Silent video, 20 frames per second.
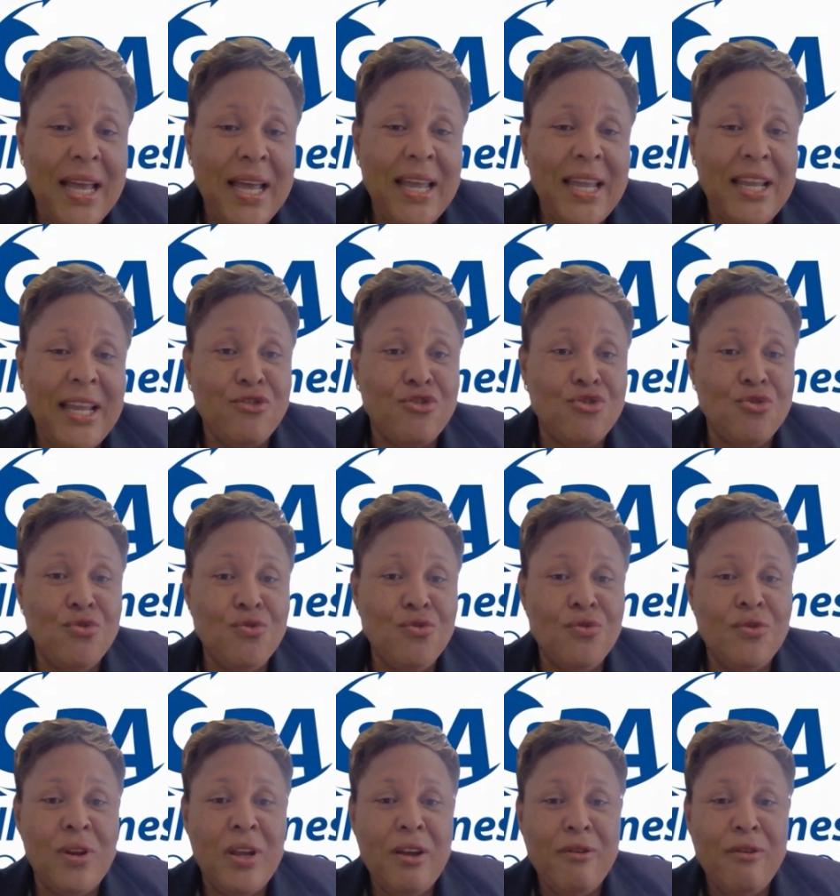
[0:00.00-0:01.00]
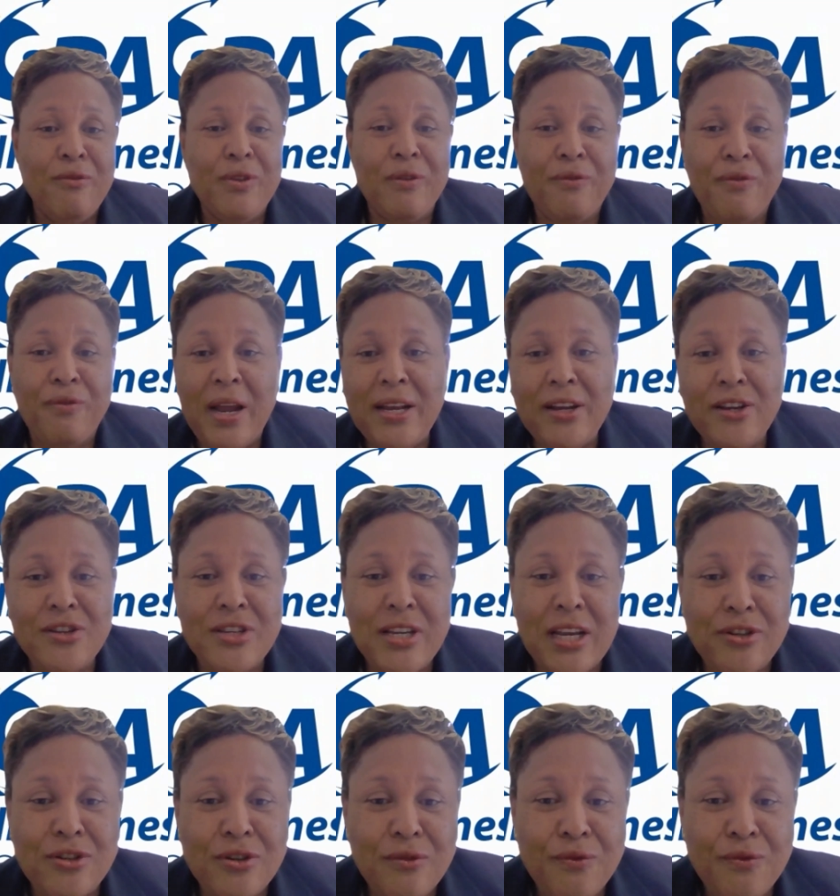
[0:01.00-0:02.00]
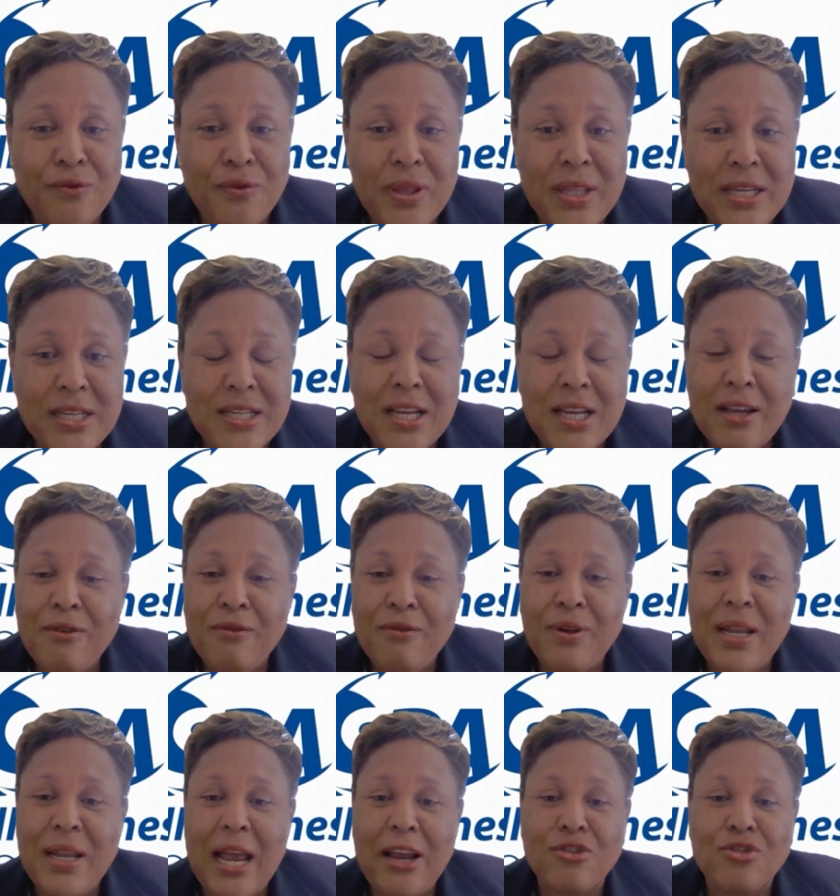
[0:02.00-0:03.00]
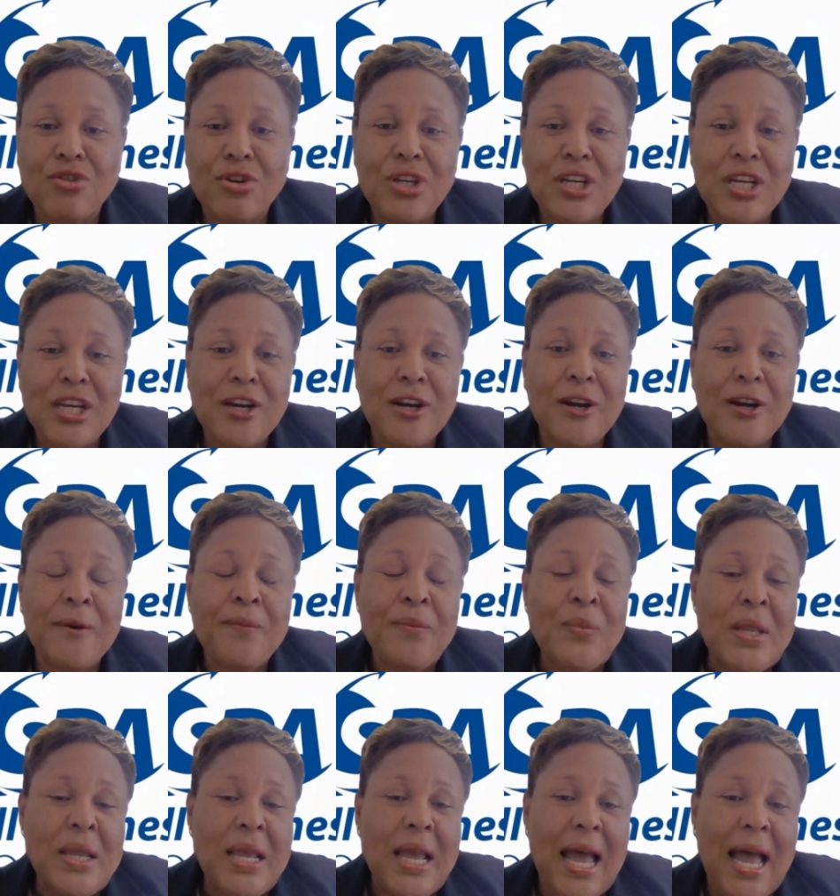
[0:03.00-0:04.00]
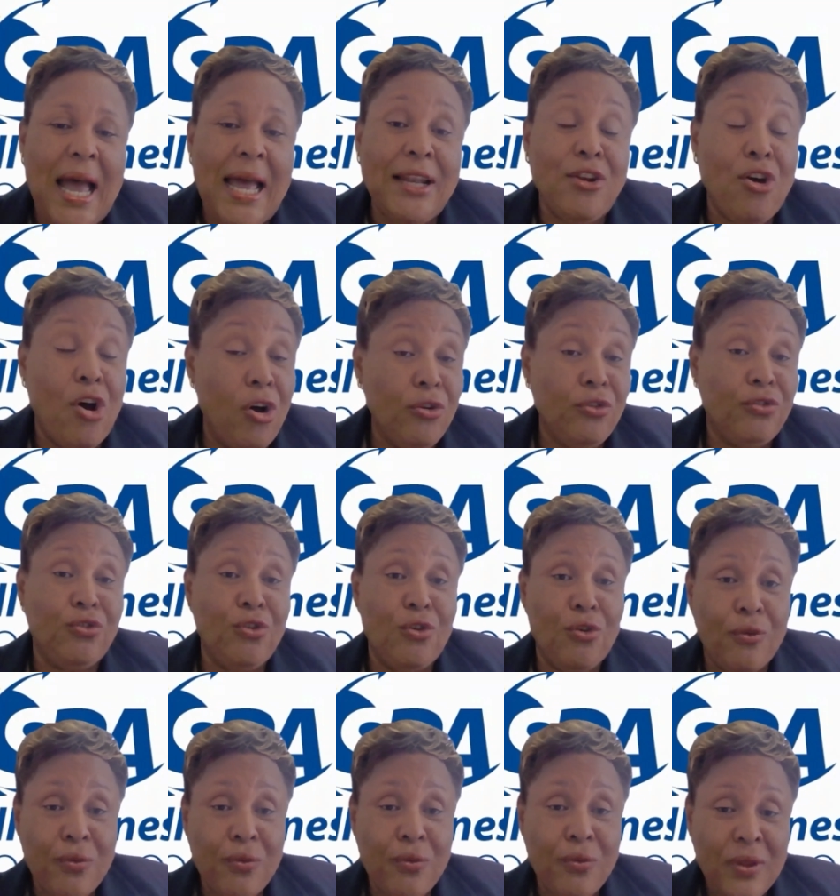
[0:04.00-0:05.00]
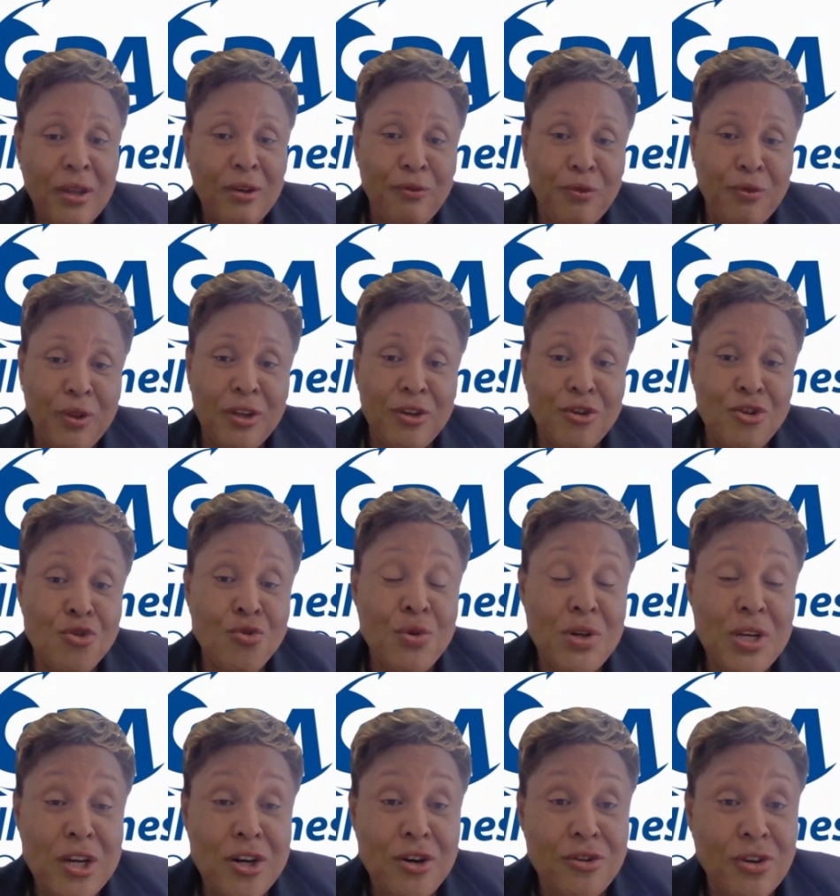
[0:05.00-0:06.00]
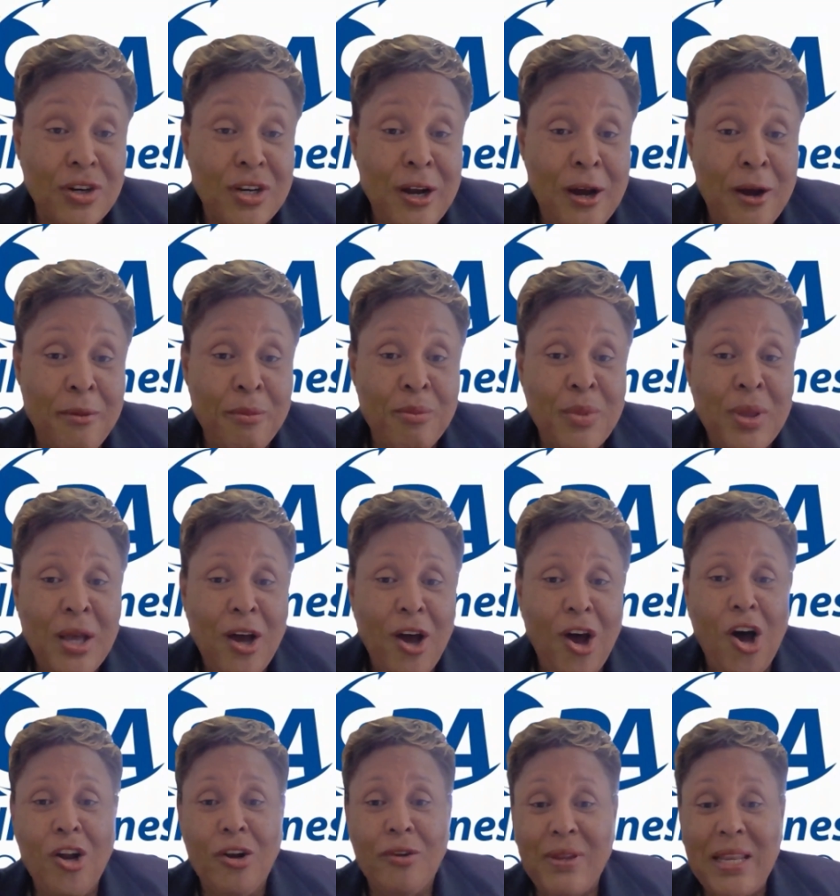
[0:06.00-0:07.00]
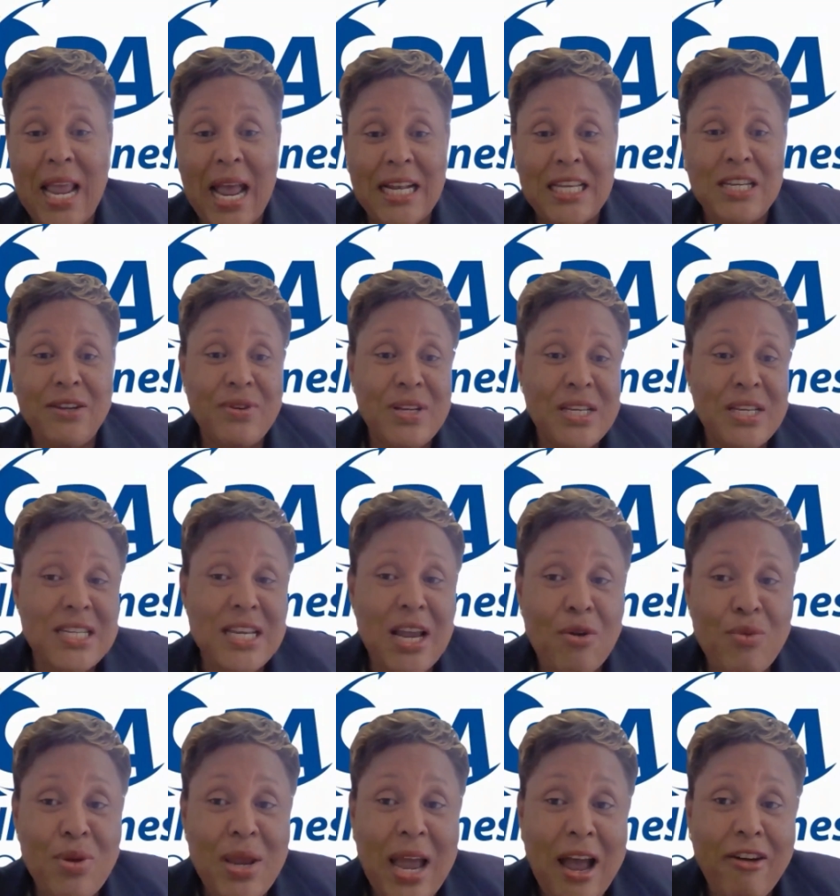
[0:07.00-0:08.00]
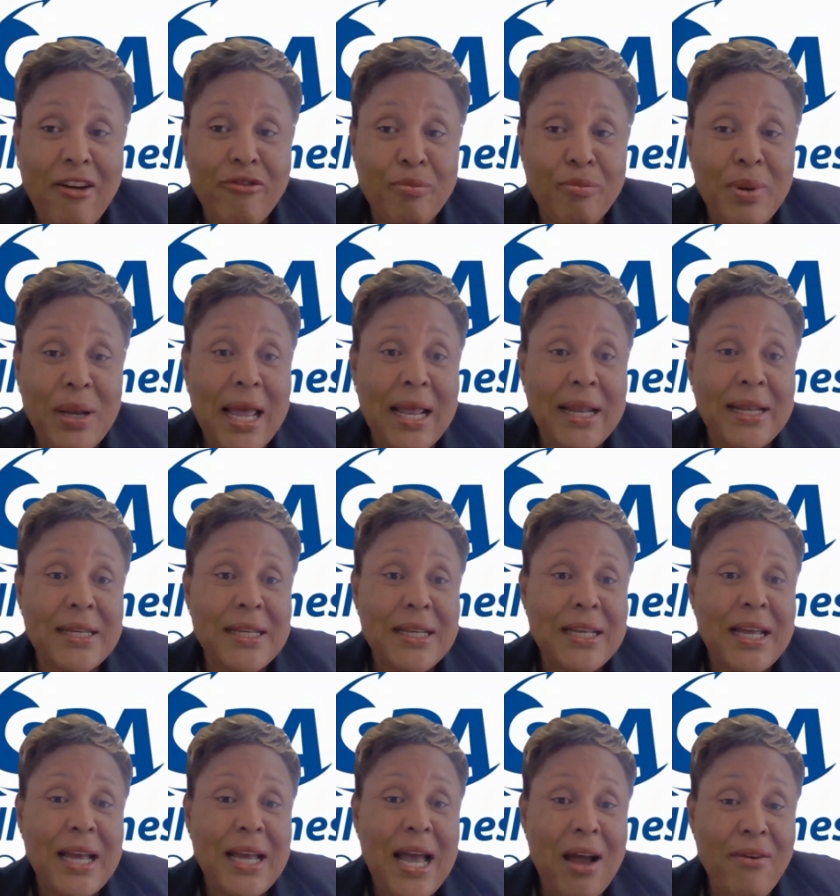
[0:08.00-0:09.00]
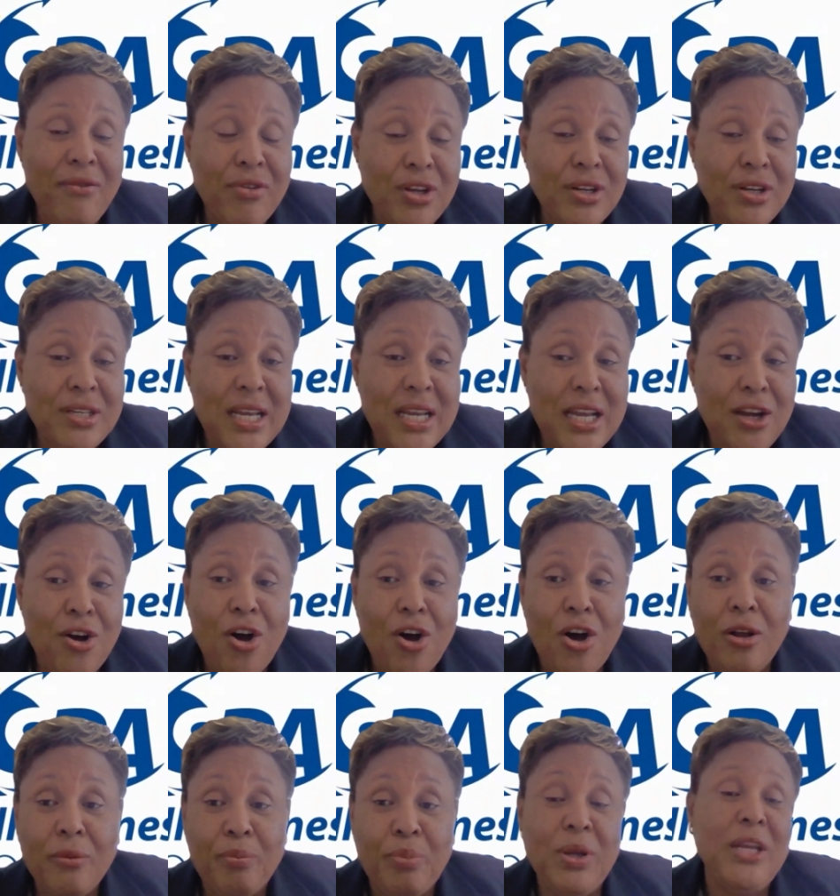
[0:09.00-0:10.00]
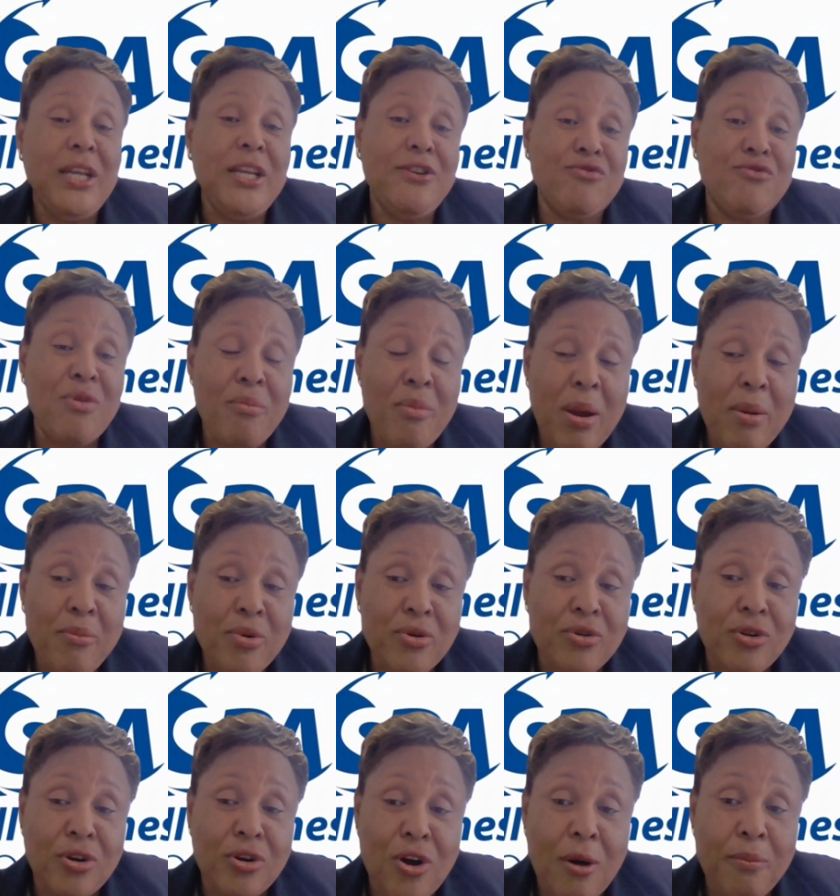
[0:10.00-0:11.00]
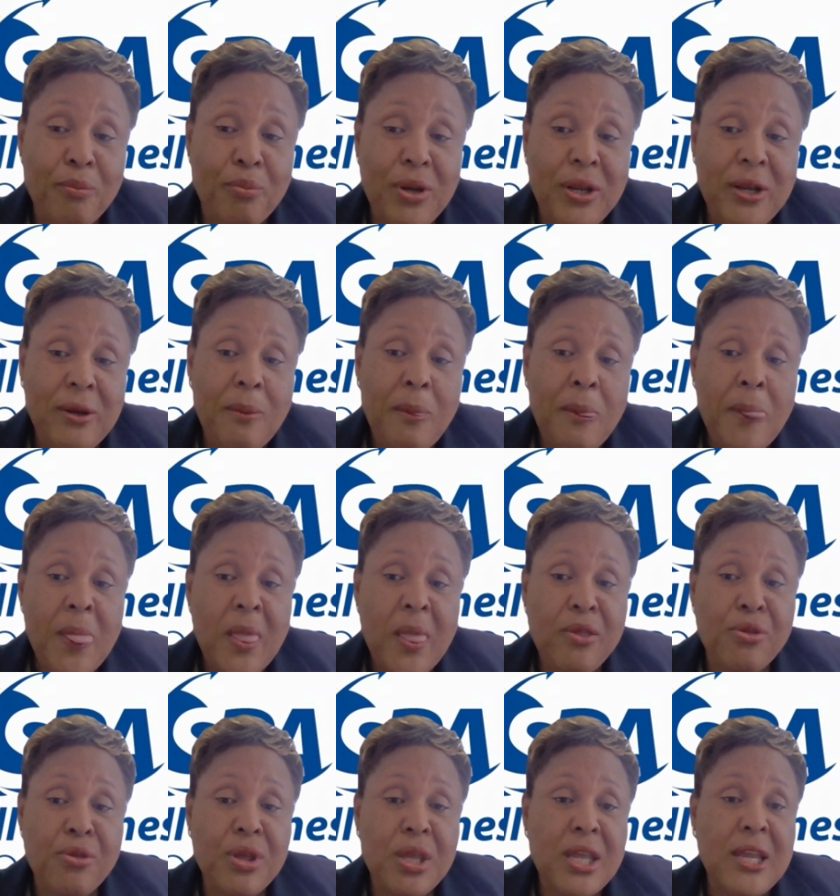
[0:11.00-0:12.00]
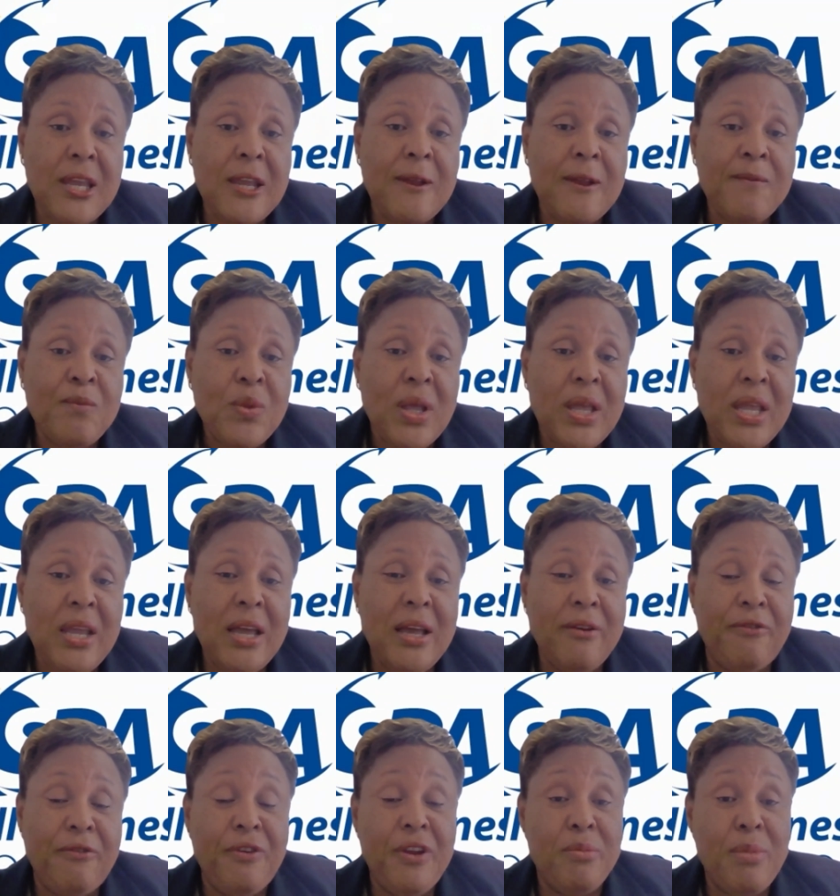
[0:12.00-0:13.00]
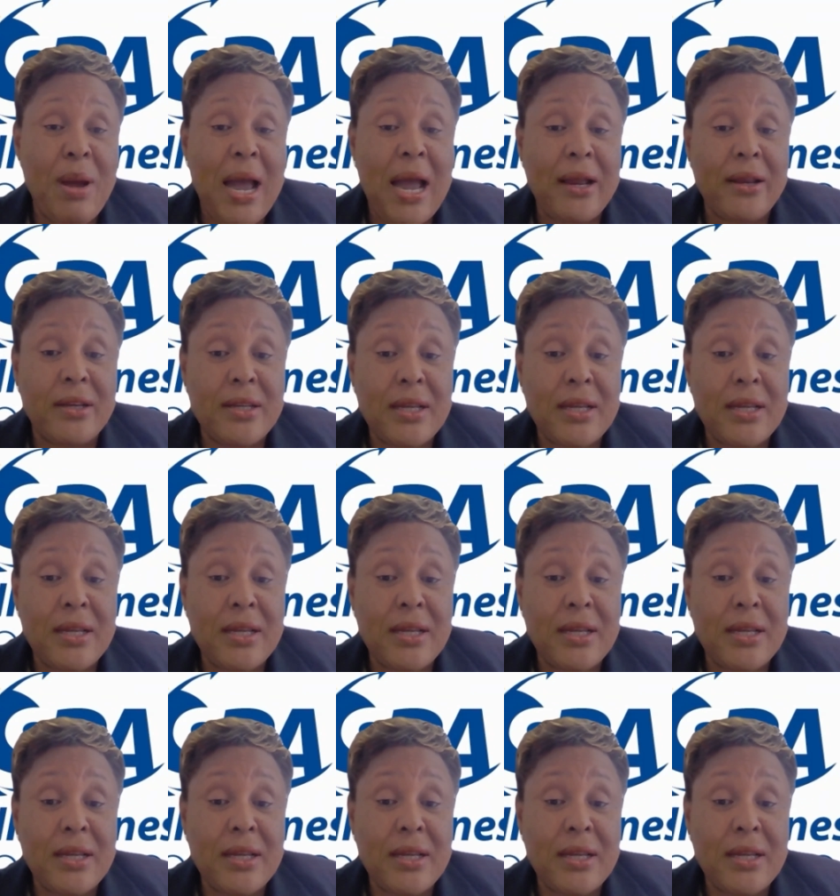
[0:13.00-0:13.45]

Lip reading: in June for the final session for this financial year, and also for the new year to come, all of the activities that we have planned. Have a good day, all. Please remember to complete the feedback